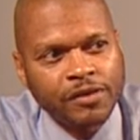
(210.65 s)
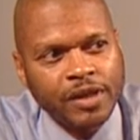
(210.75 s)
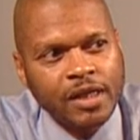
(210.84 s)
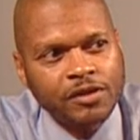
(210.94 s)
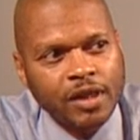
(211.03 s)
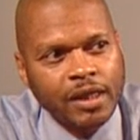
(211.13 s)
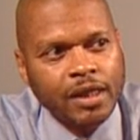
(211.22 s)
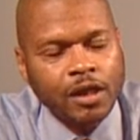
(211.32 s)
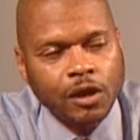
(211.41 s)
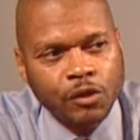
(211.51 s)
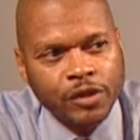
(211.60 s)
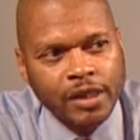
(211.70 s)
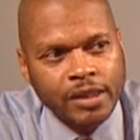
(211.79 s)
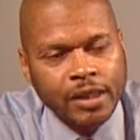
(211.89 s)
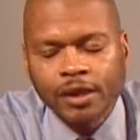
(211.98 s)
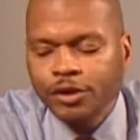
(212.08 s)
things like
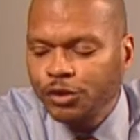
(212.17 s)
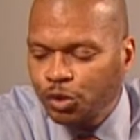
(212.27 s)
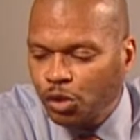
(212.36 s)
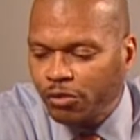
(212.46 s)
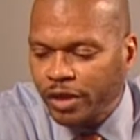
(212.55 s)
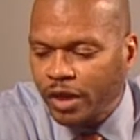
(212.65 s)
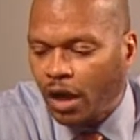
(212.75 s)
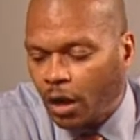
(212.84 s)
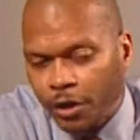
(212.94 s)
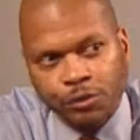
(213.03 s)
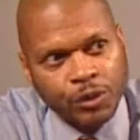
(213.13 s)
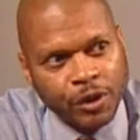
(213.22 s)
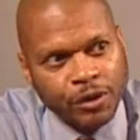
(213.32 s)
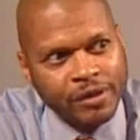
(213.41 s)
clothing, jewelry, artwork,